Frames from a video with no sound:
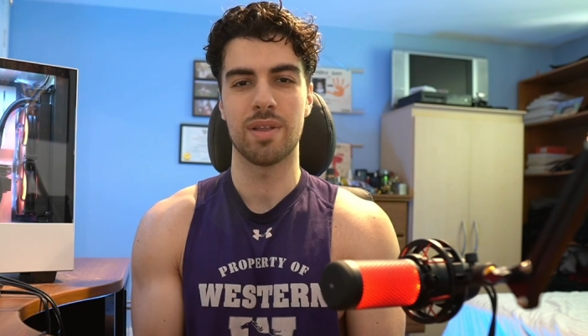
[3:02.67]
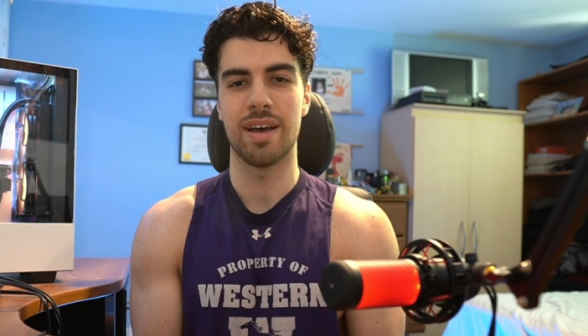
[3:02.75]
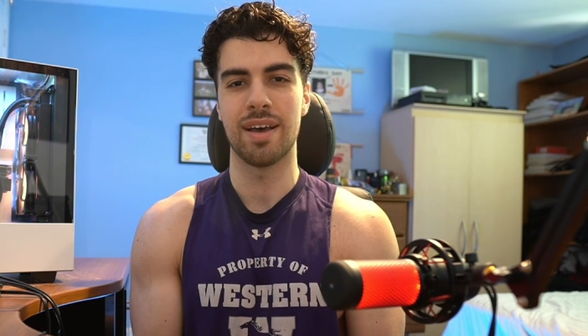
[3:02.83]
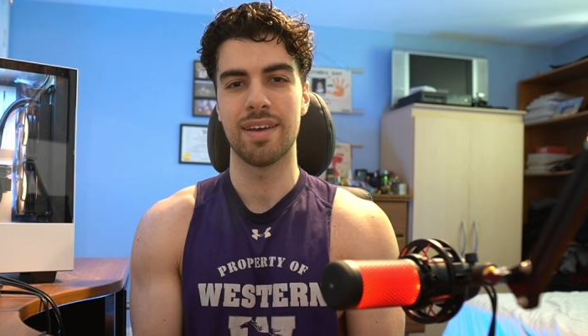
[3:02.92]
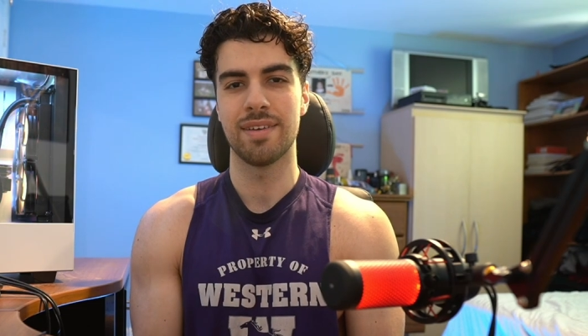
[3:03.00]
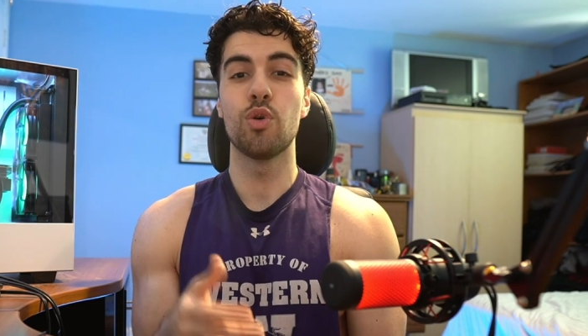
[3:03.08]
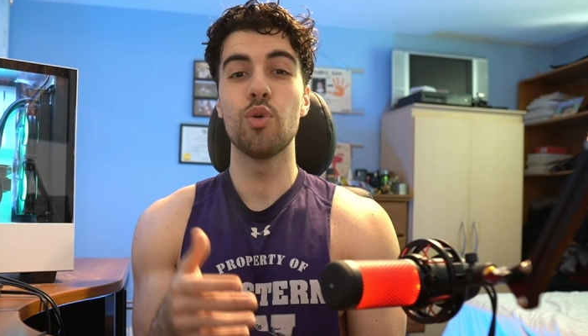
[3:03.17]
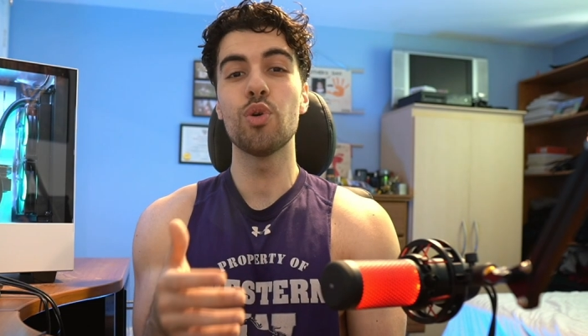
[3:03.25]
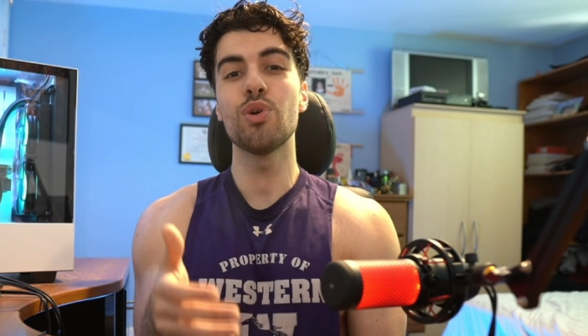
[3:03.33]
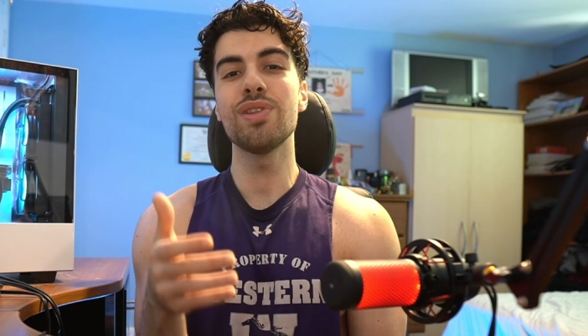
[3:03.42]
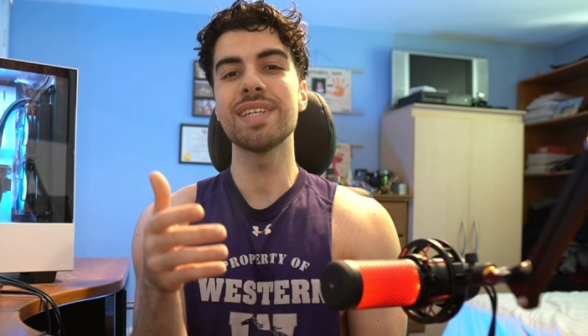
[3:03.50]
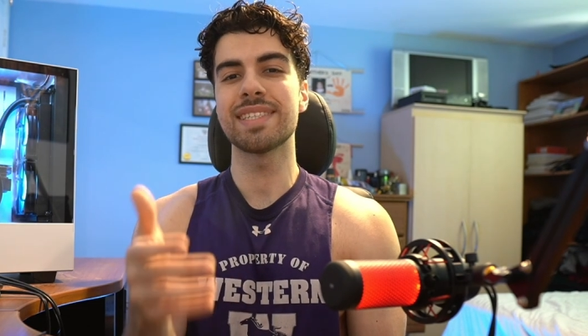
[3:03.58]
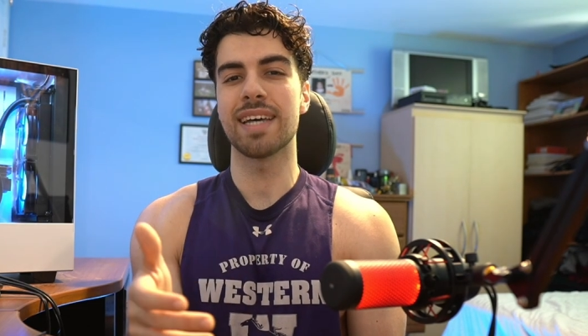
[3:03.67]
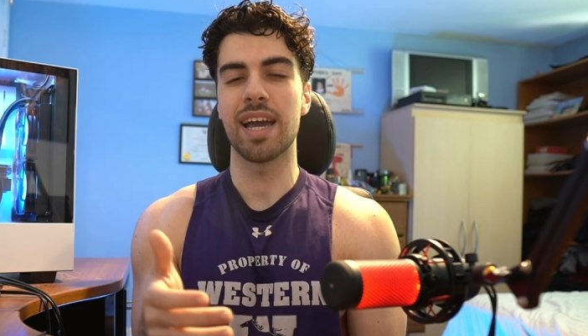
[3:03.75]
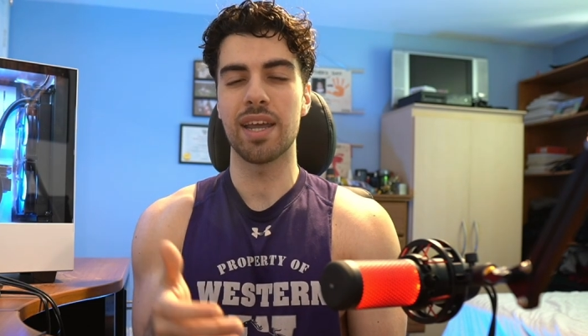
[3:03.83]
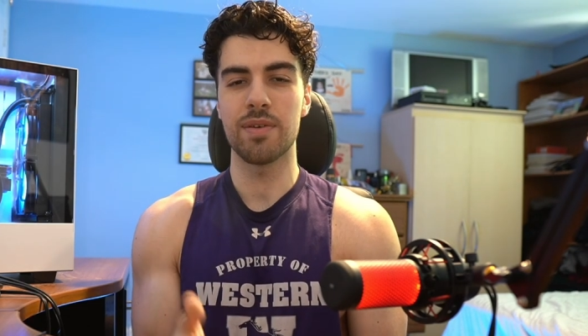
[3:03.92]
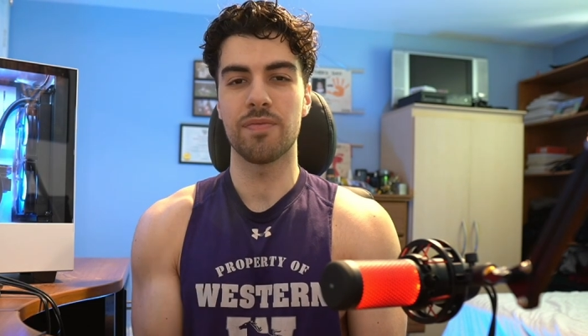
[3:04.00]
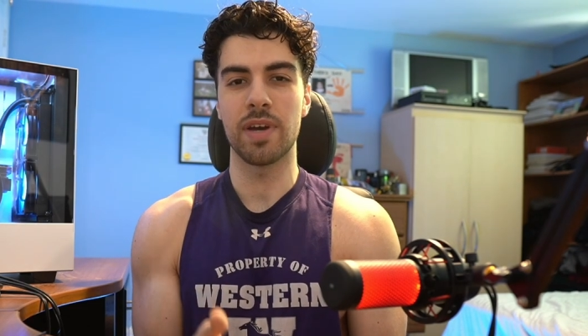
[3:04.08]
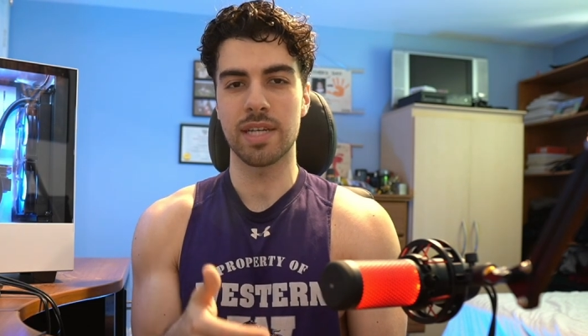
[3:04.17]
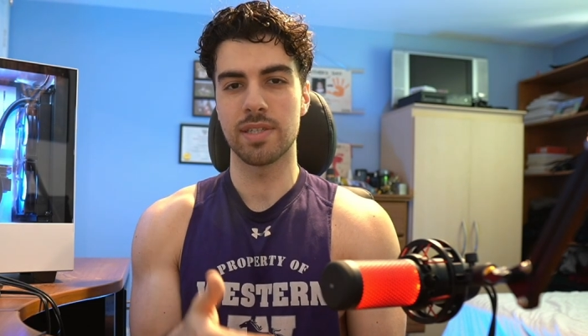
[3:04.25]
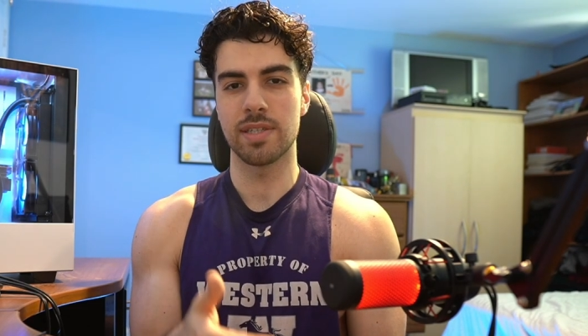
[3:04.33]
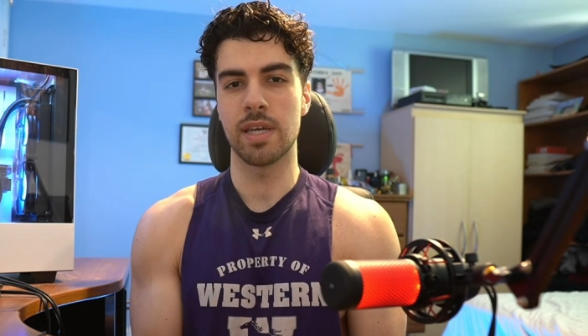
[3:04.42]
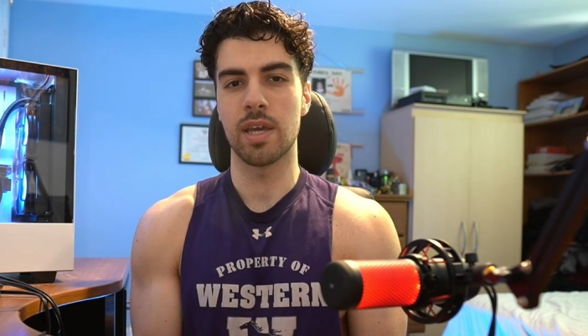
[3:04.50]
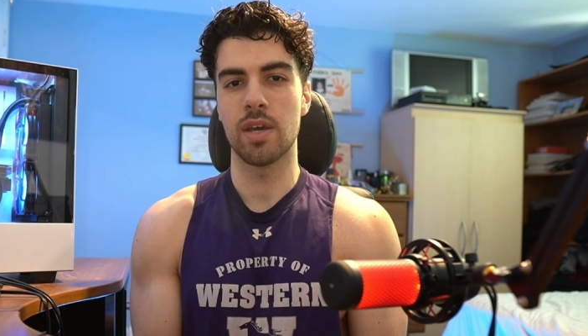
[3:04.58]
out a lot. Google the side effects
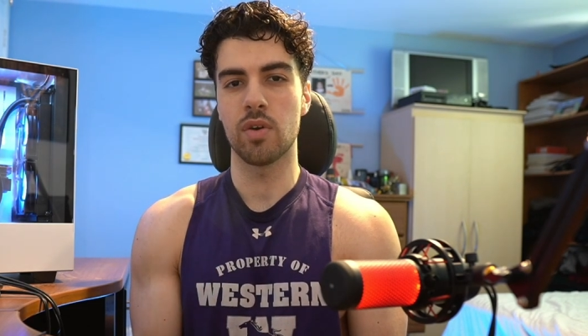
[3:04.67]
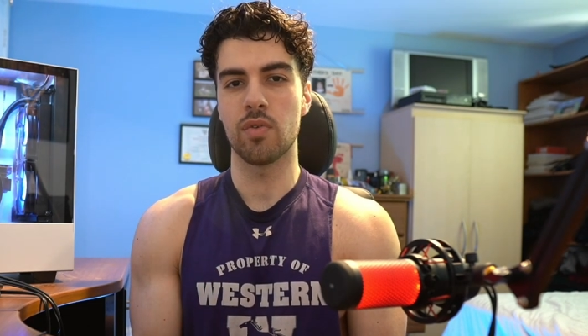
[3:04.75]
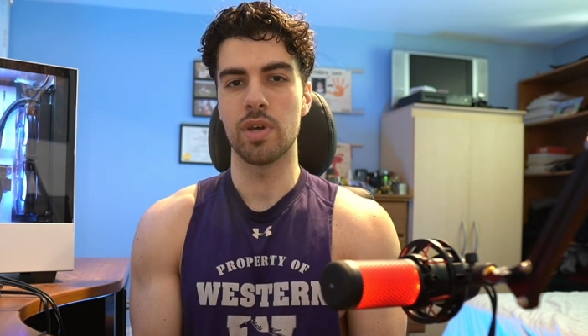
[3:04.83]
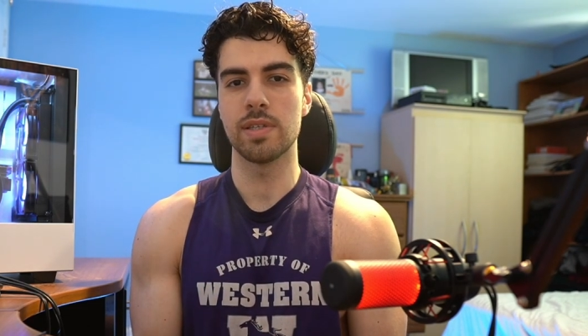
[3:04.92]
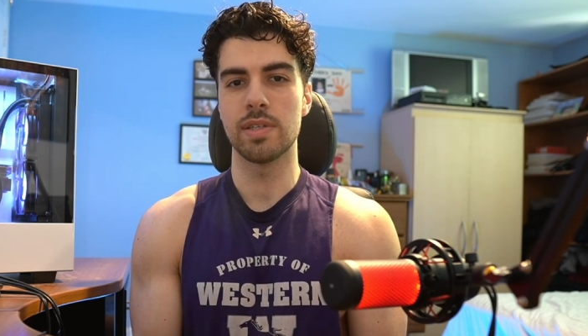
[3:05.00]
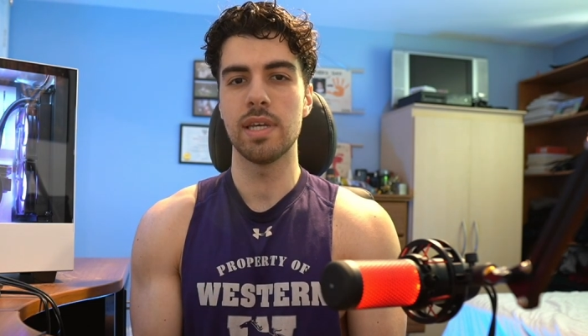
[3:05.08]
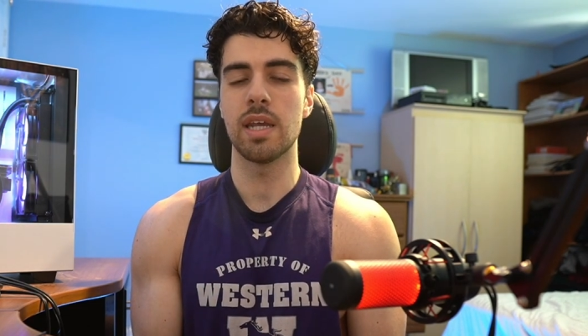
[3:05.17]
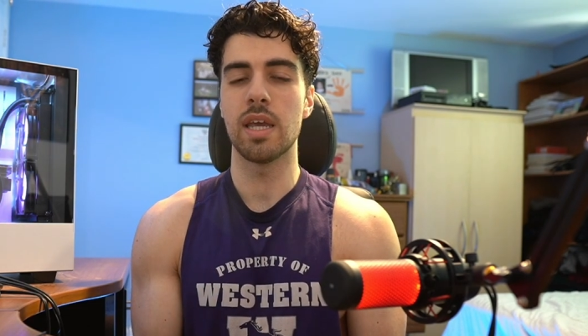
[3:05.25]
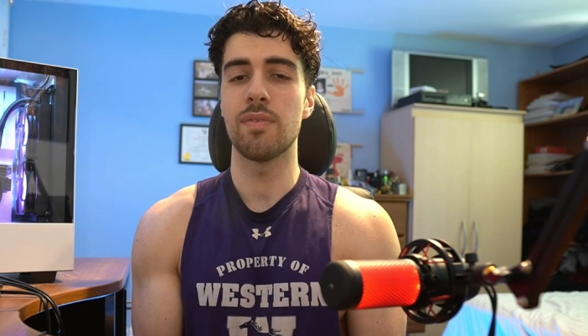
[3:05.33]
to taking creatine.